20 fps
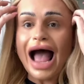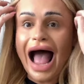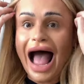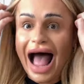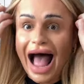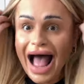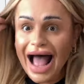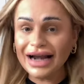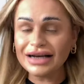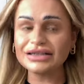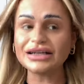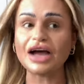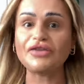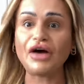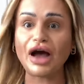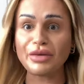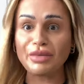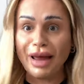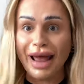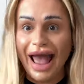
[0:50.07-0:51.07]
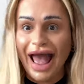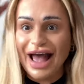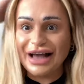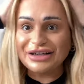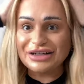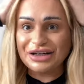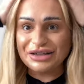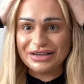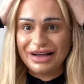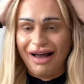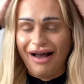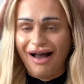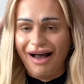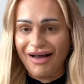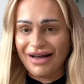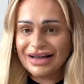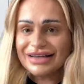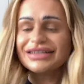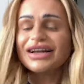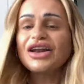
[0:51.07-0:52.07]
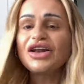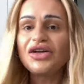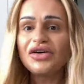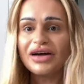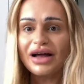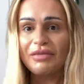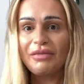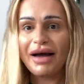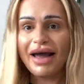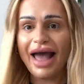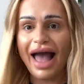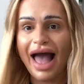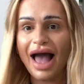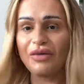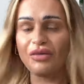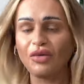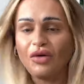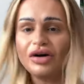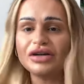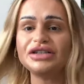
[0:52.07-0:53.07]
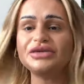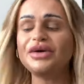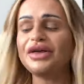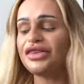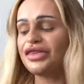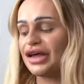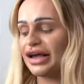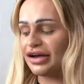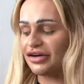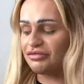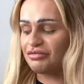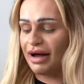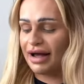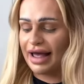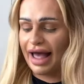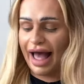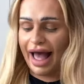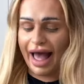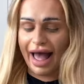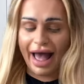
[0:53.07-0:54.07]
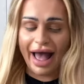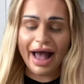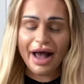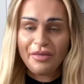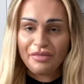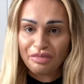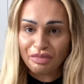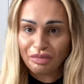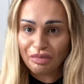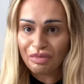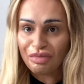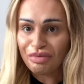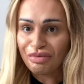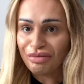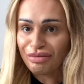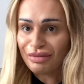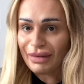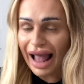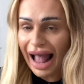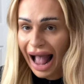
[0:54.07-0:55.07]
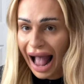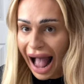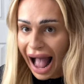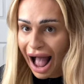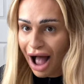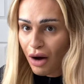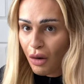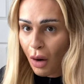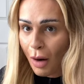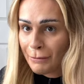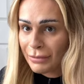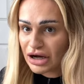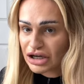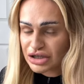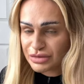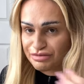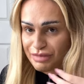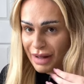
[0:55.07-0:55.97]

And I've had my hair done, guys. Look at my hair. What do you think of my hair? How much